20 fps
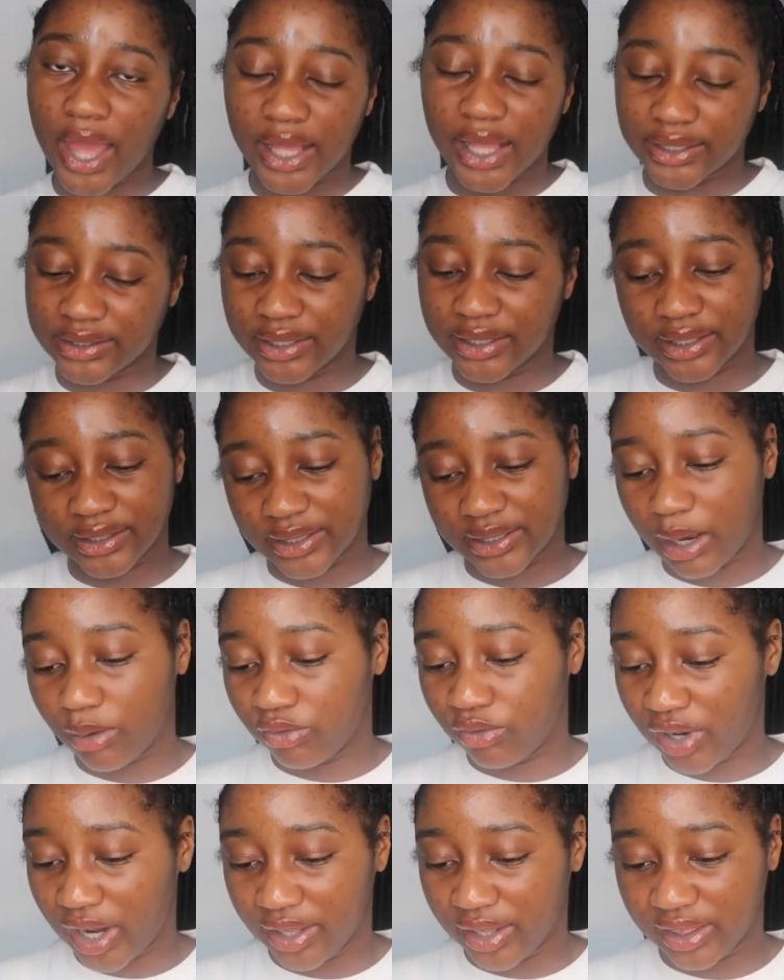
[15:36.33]
There's an exam
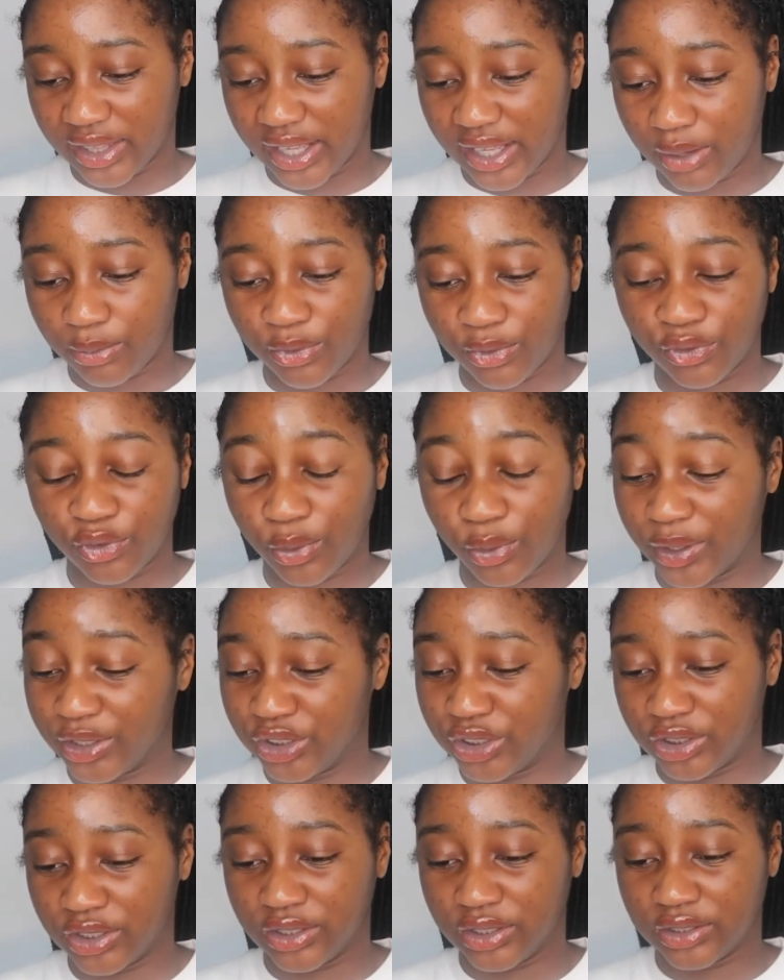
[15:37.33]
right there with
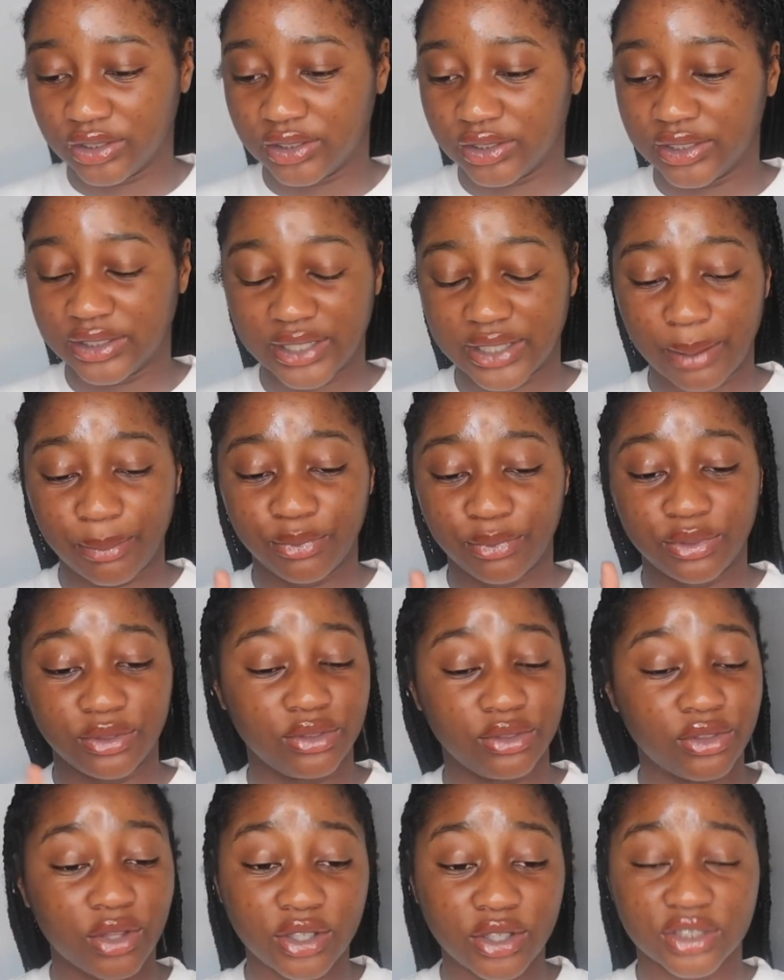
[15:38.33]
questions.
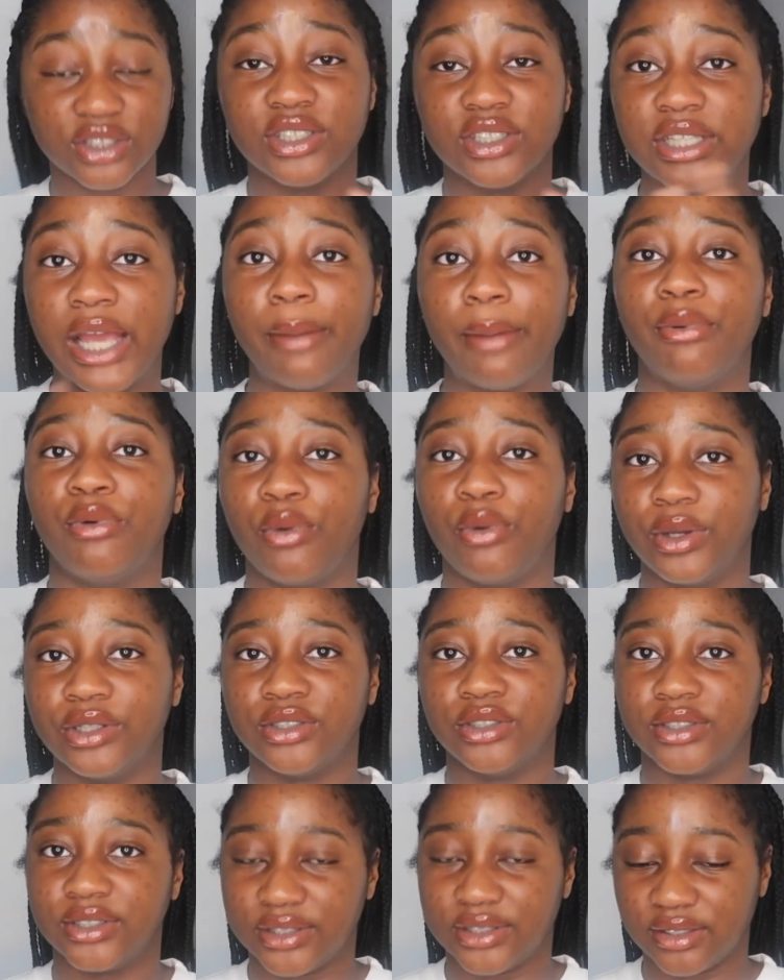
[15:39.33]
Those are the type of
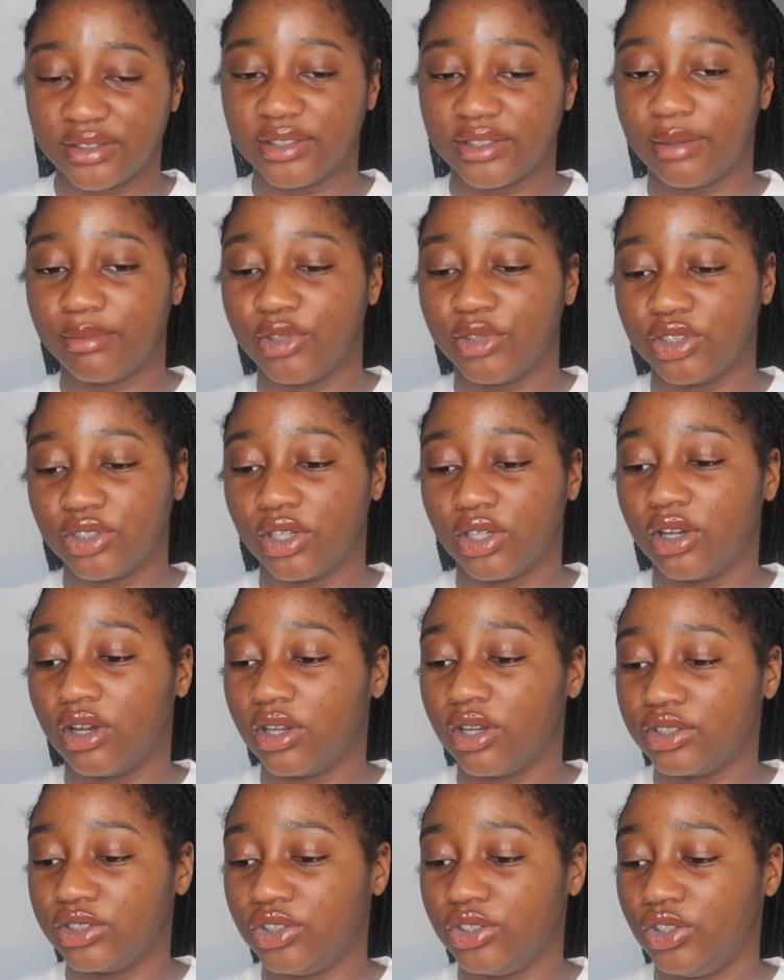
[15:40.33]
questions the examiner is going to
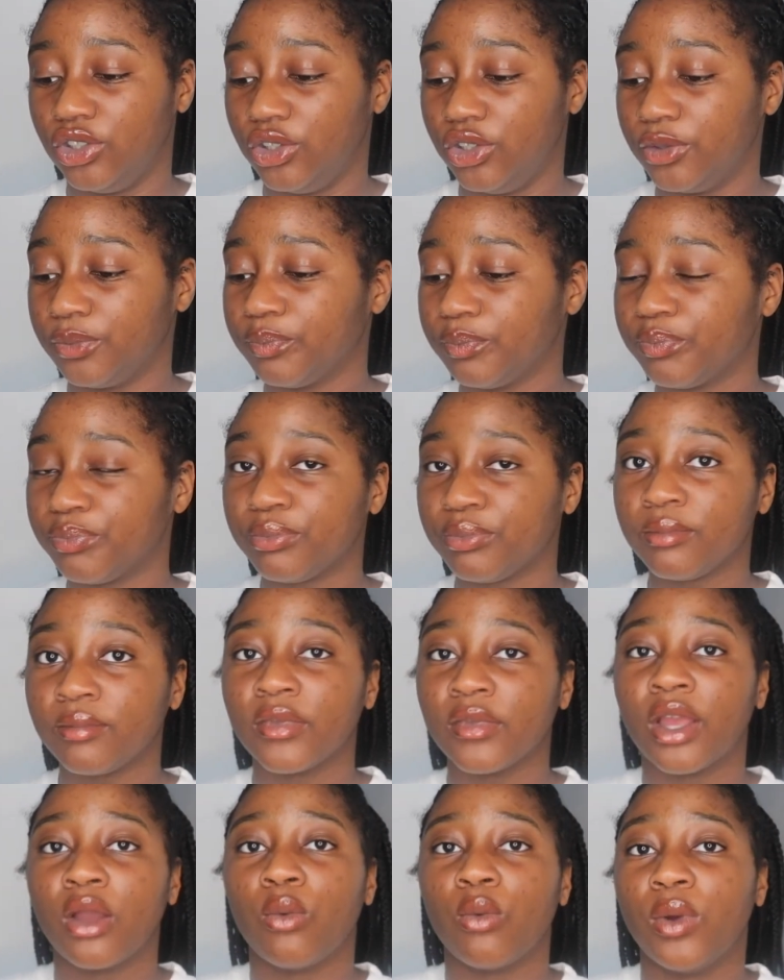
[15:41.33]
ask you.
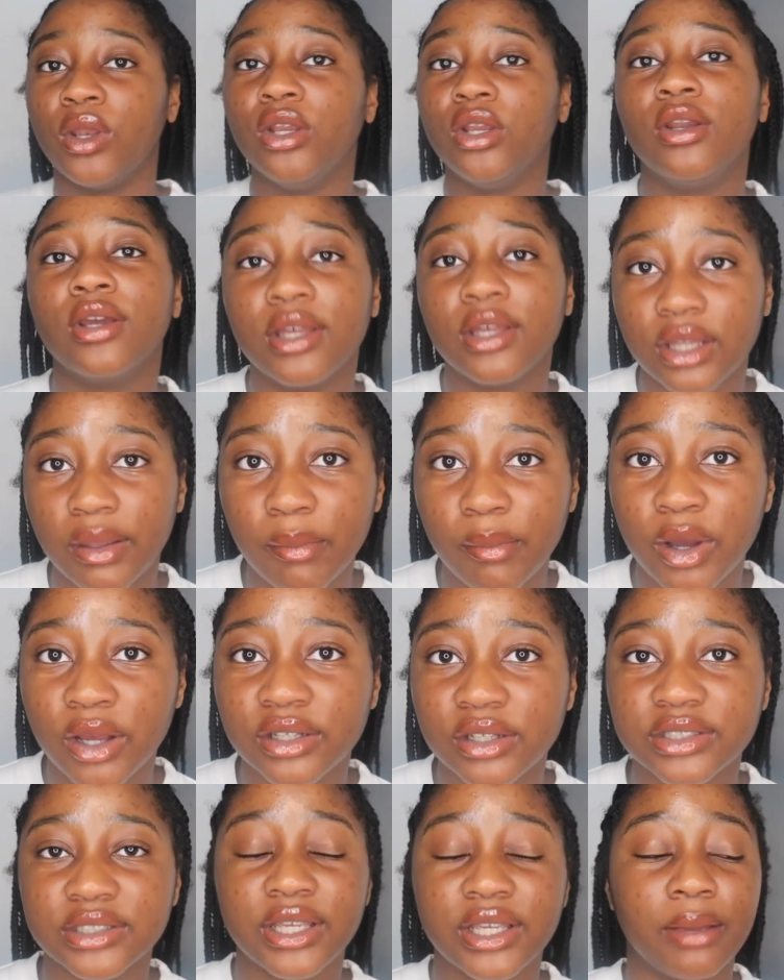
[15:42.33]
When you look at the
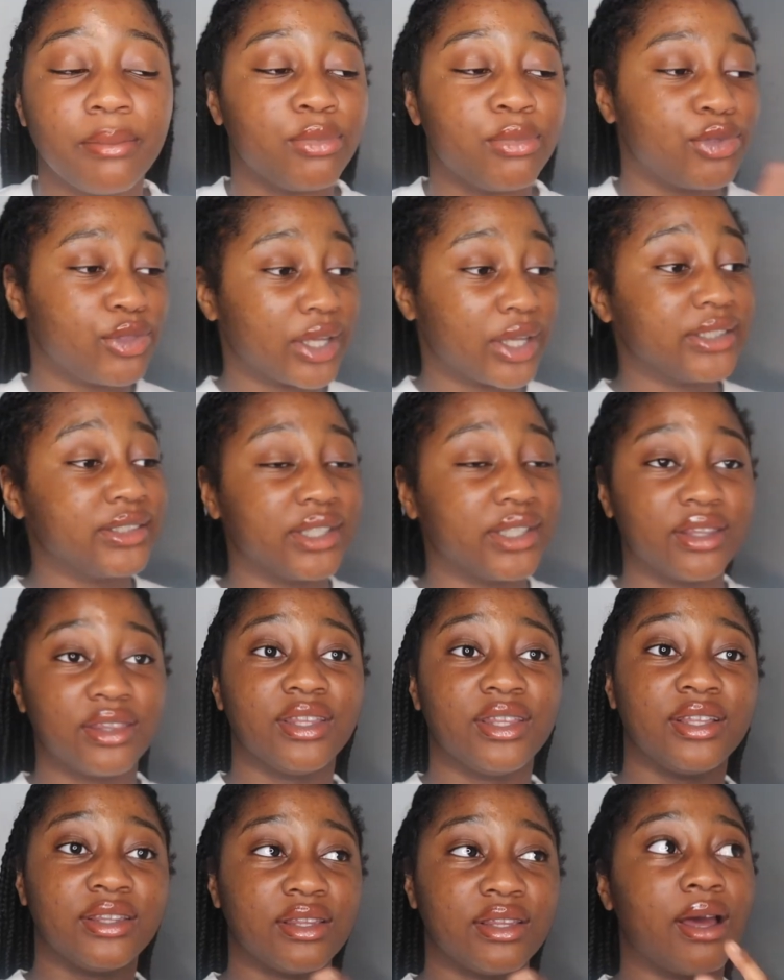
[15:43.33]
mark scheme, that's the
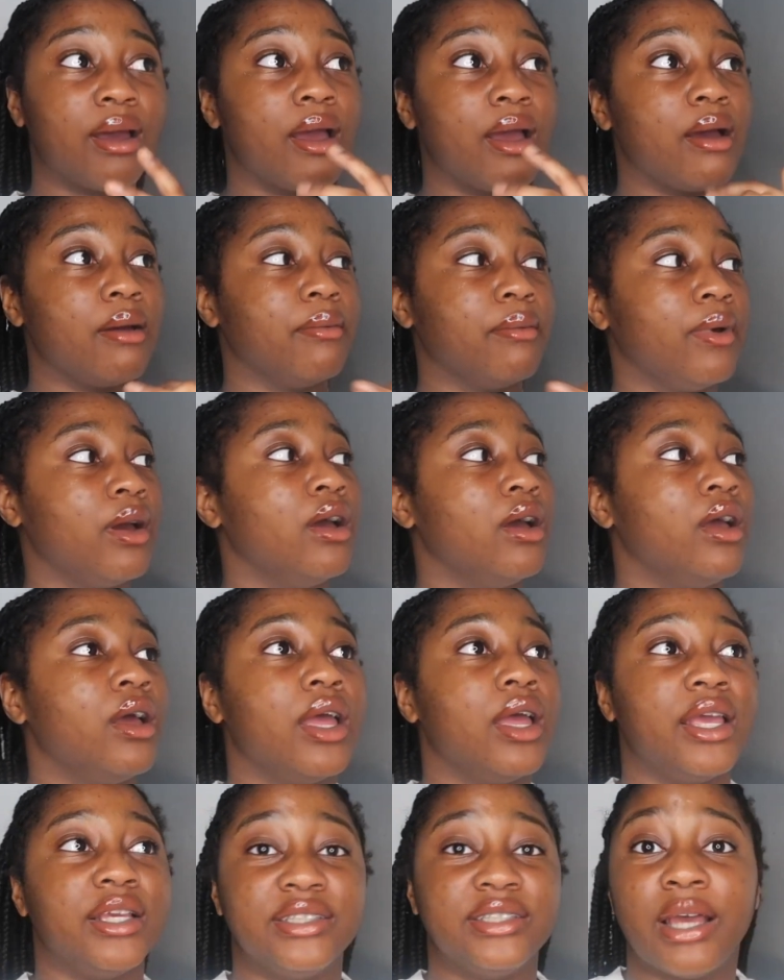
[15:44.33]
thing that
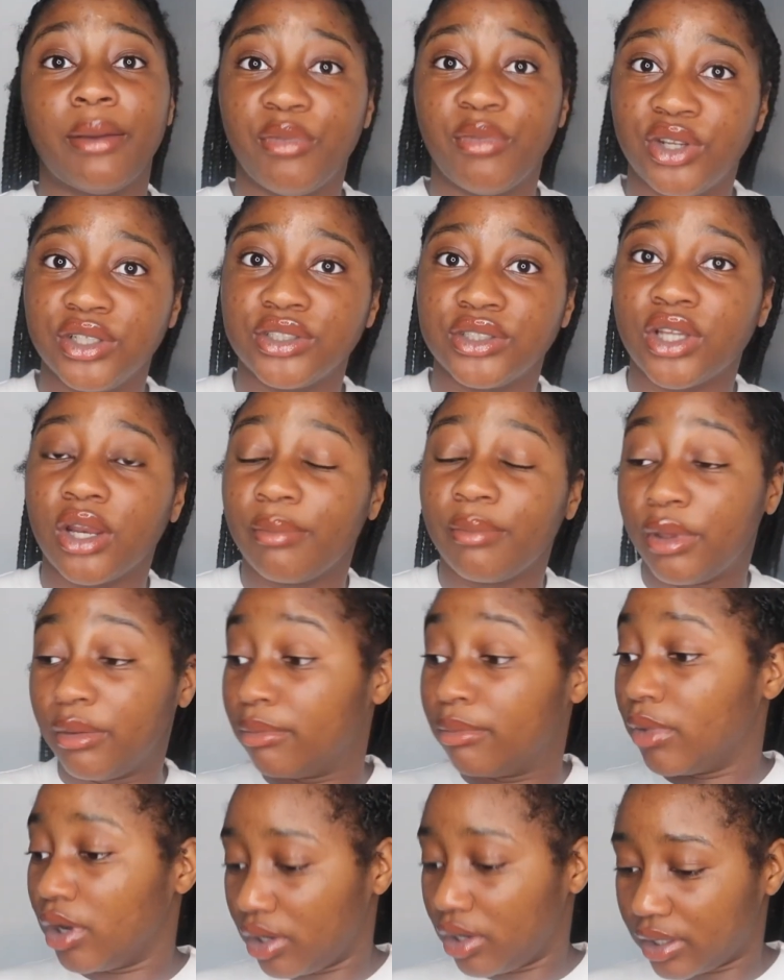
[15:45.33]
examiner is going to be
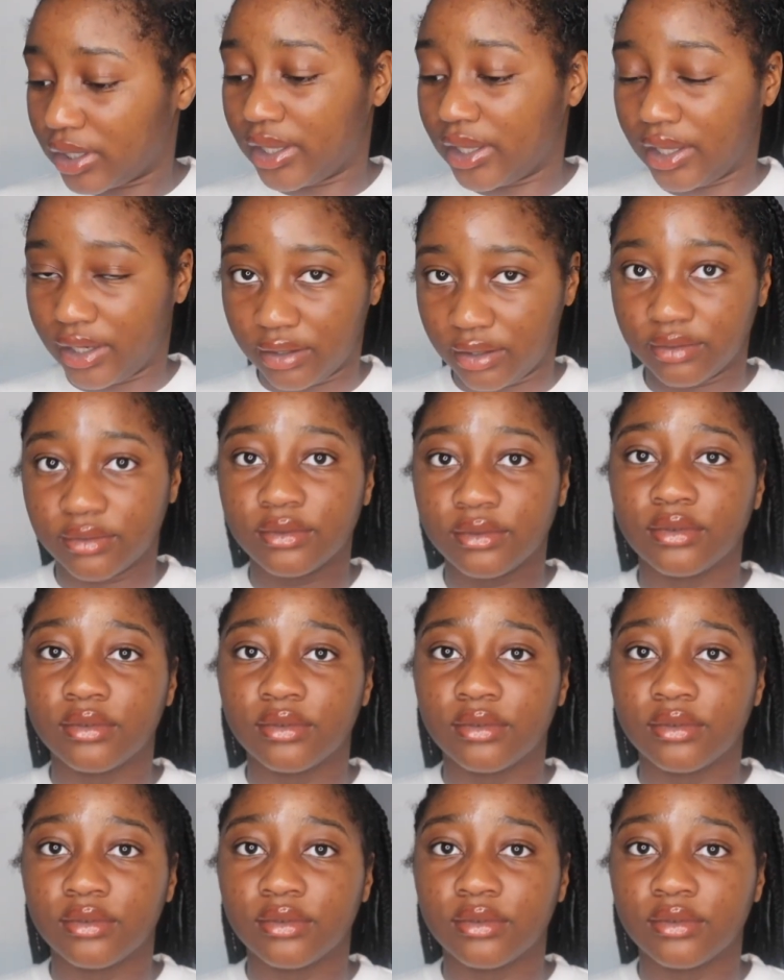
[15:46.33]
marking.